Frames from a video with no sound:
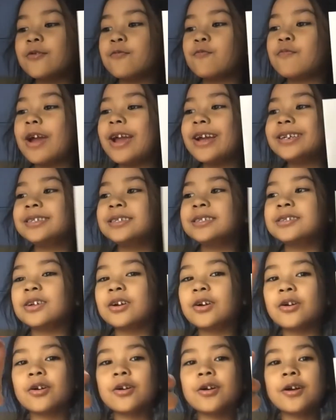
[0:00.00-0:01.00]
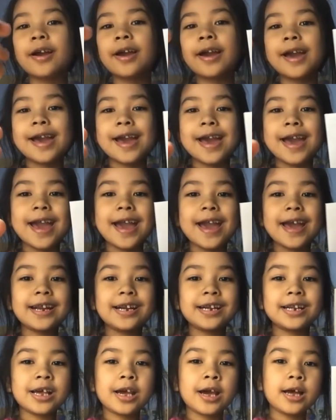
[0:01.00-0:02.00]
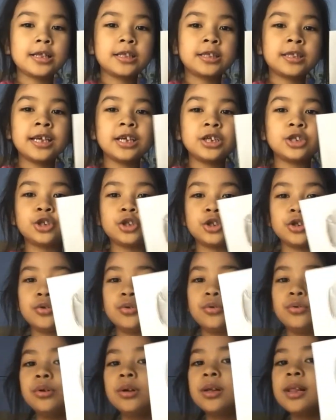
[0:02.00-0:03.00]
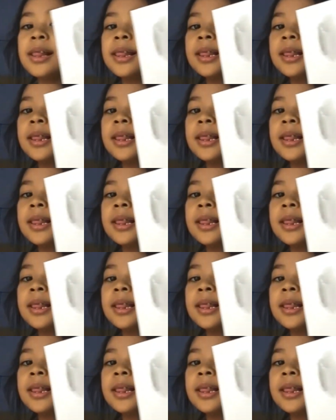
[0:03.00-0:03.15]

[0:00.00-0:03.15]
eraser and a tissue.